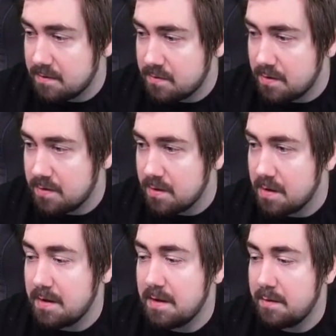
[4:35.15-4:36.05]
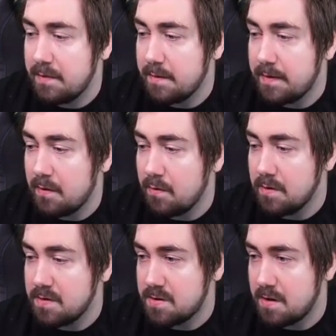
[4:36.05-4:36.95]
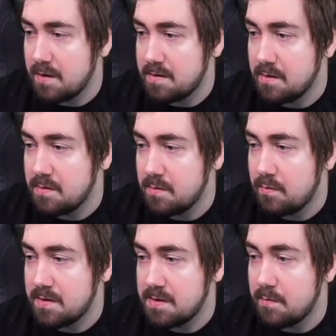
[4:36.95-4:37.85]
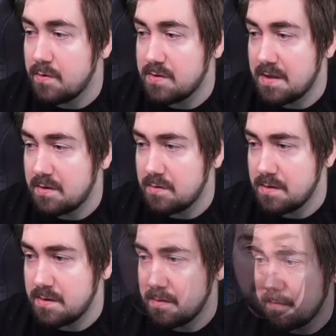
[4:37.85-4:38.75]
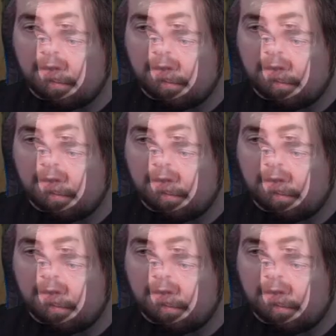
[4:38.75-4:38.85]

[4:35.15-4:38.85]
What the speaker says: try to talk a little bit about all the starting zones and what's the most dangerous.